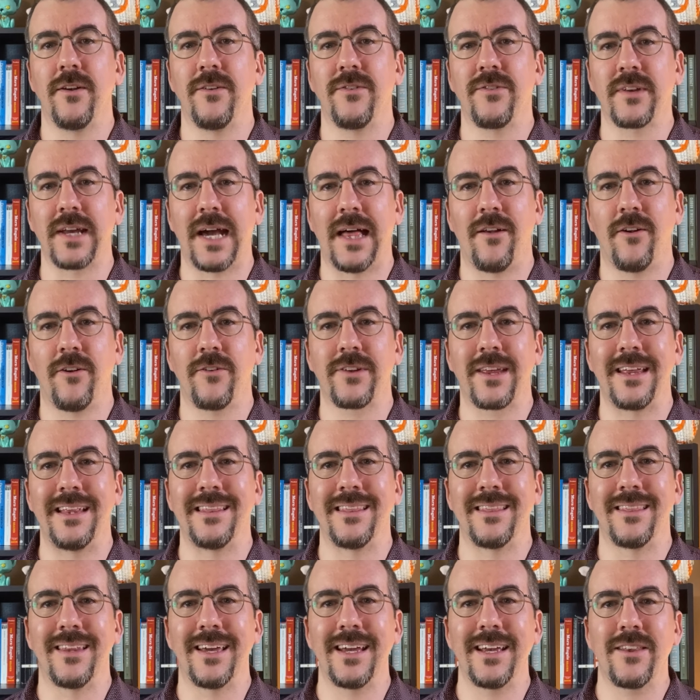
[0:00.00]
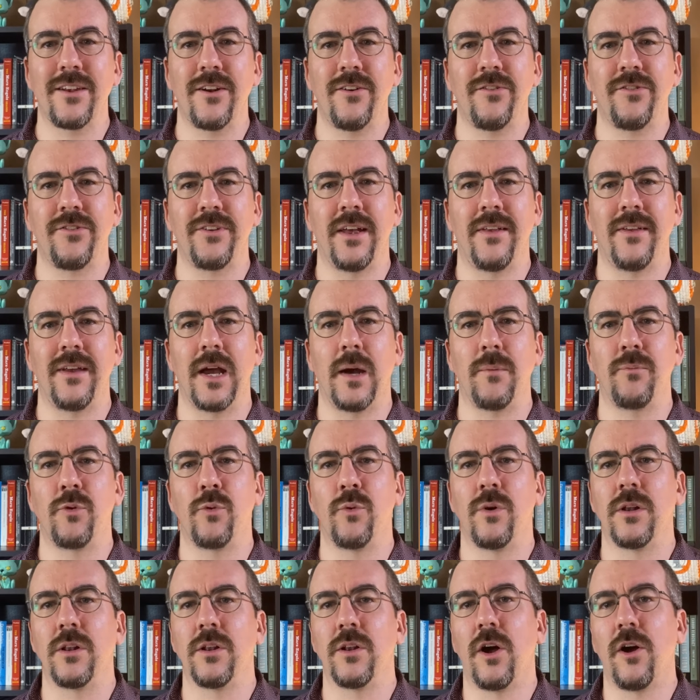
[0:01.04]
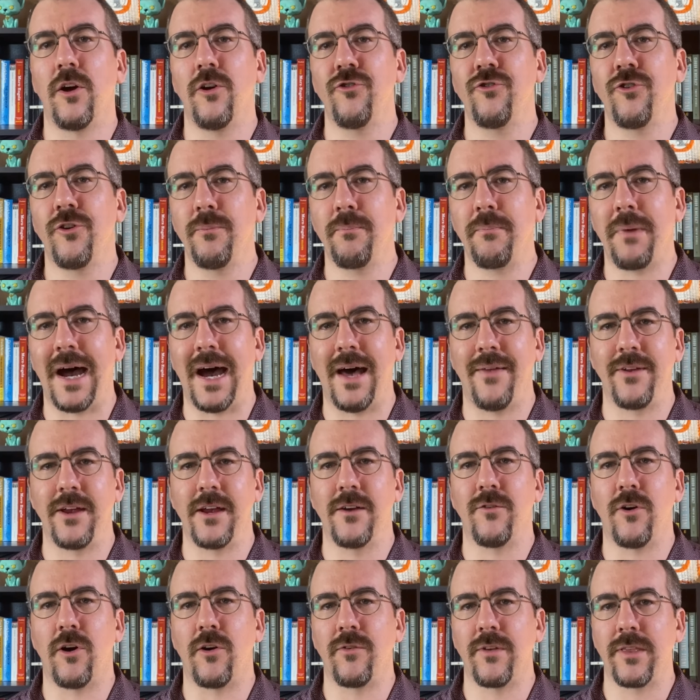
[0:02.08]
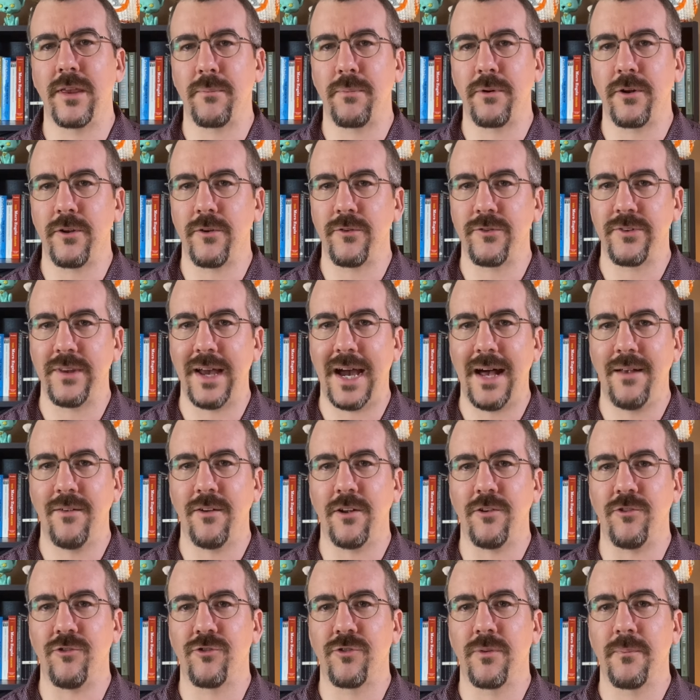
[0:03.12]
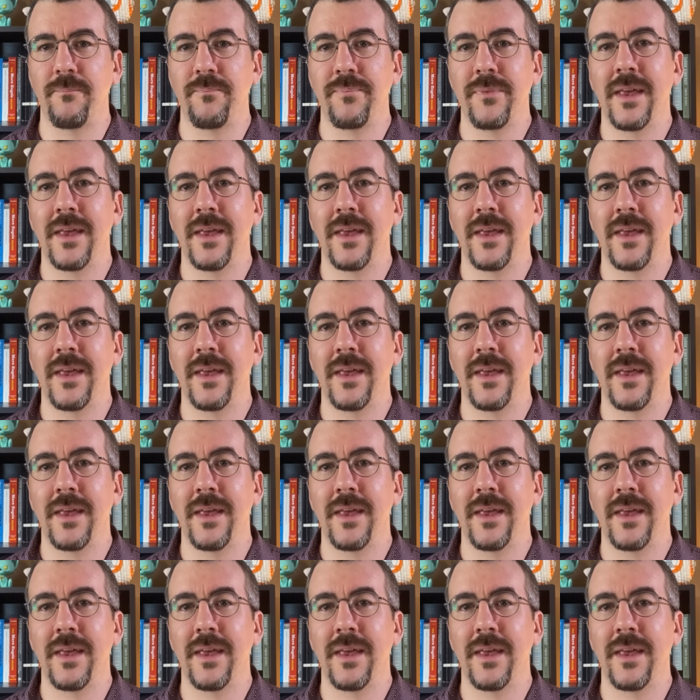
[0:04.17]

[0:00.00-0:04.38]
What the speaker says: scholars can link their study up to a larger body of already produced knowledge.